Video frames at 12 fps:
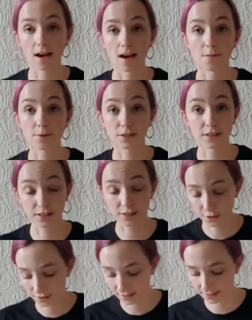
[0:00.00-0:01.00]
And we're going to
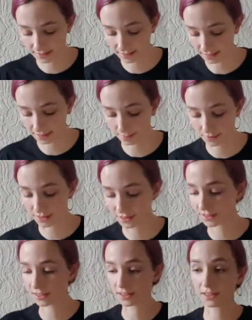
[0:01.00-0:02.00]
use this tape to
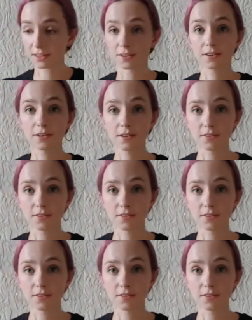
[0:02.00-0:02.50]
secure